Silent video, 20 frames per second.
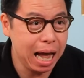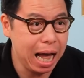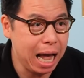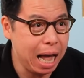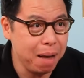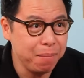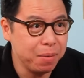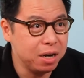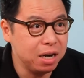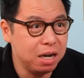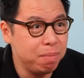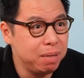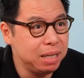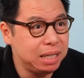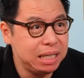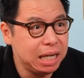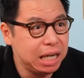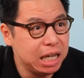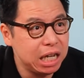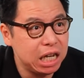I'm gonna be
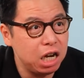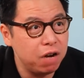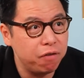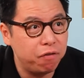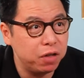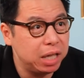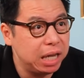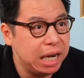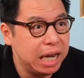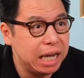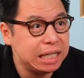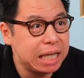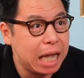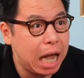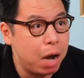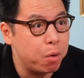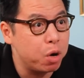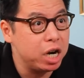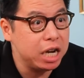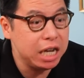sitting here for the next
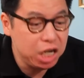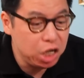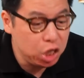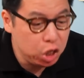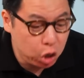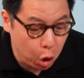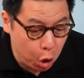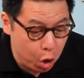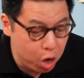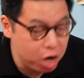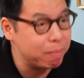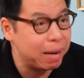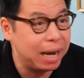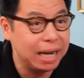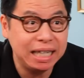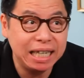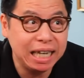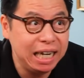hour enjoying my